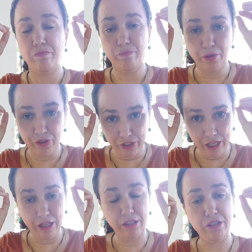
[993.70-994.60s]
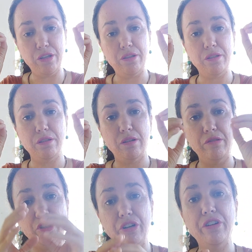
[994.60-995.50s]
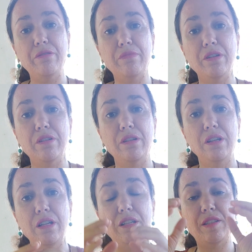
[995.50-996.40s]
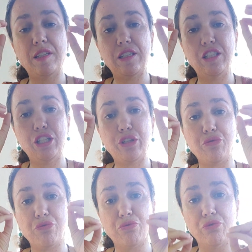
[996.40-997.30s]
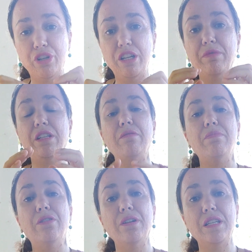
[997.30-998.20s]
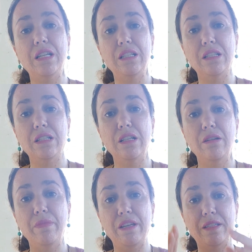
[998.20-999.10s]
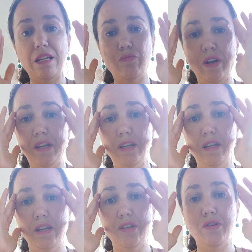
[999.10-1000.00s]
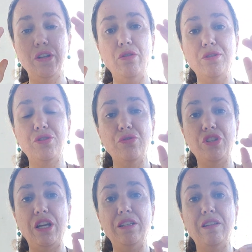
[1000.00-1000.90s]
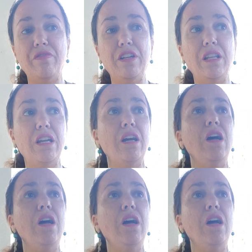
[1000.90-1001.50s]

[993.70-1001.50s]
percentages and time, it is extremely important. Because that way you can also say something like,